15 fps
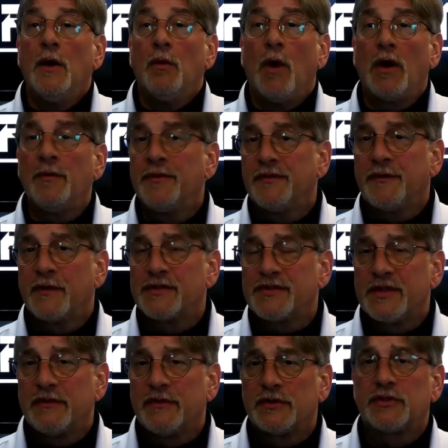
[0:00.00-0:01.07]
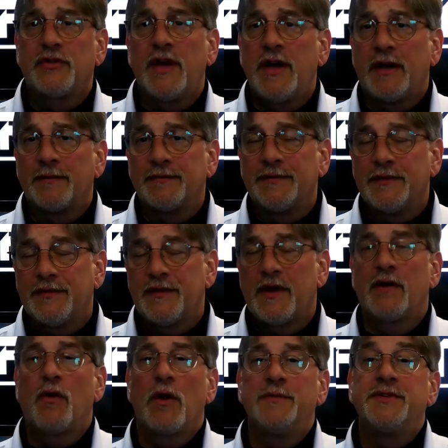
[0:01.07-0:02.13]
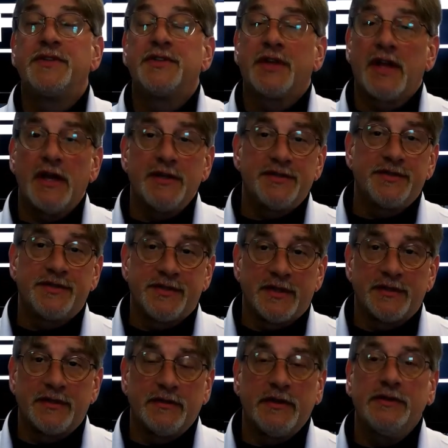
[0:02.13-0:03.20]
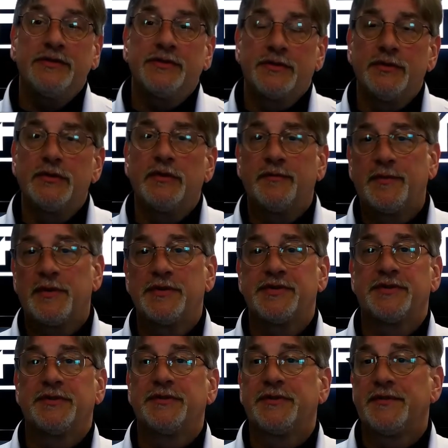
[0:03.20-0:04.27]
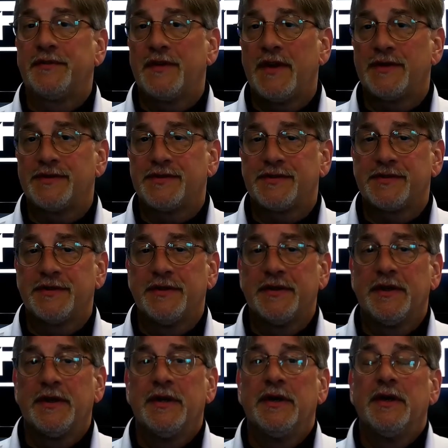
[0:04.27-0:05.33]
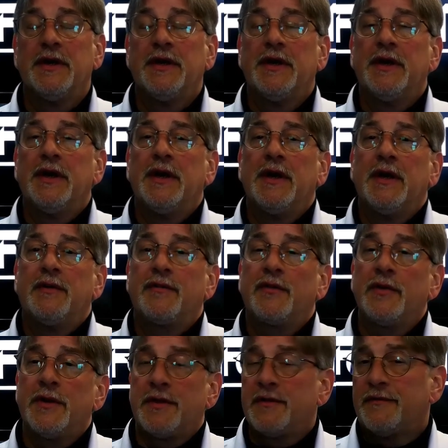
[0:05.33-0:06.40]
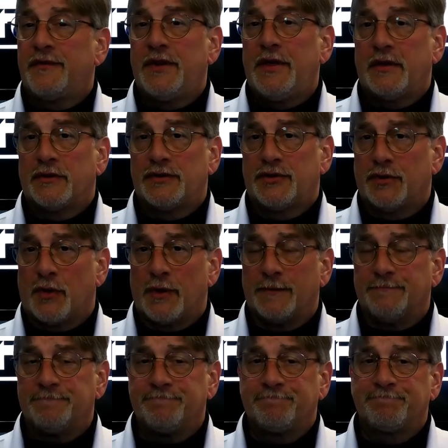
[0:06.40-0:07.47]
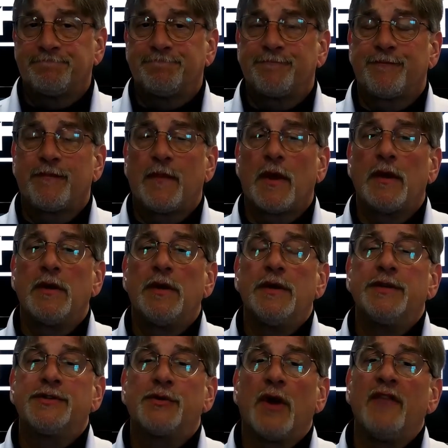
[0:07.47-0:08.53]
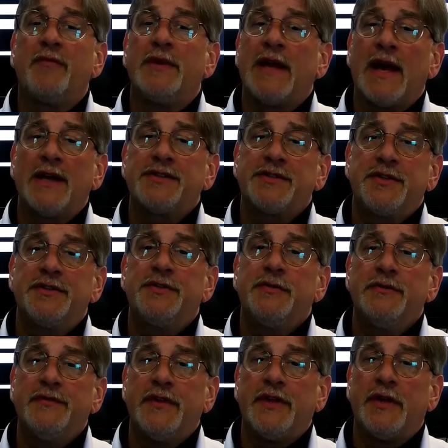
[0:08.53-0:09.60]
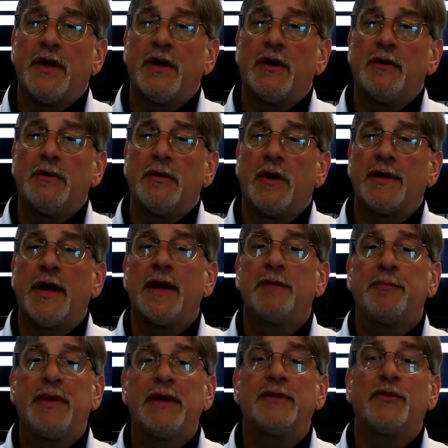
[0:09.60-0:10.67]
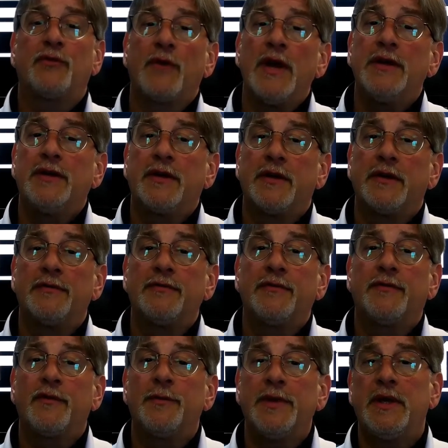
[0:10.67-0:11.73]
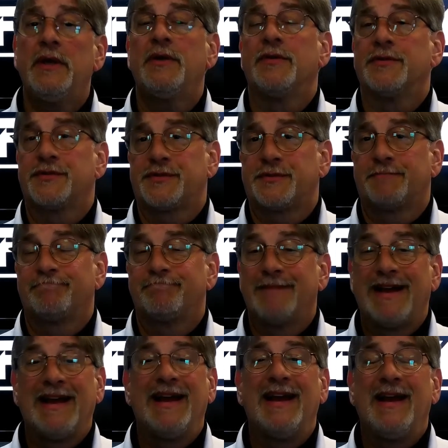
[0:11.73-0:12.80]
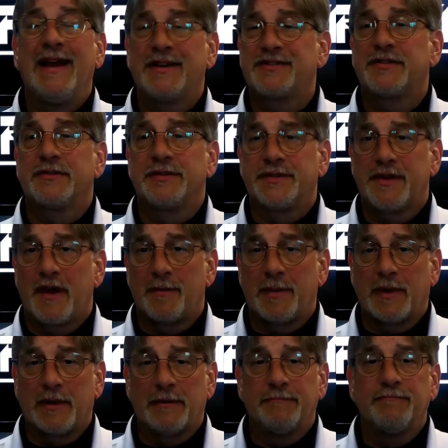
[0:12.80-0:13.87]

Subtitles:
Welcome to First Level Training, the Firearms Education Center and School of Personal Defense, for another video short. So I've been asked to do a video on how to pick the right gun for beginners. Excellent topic.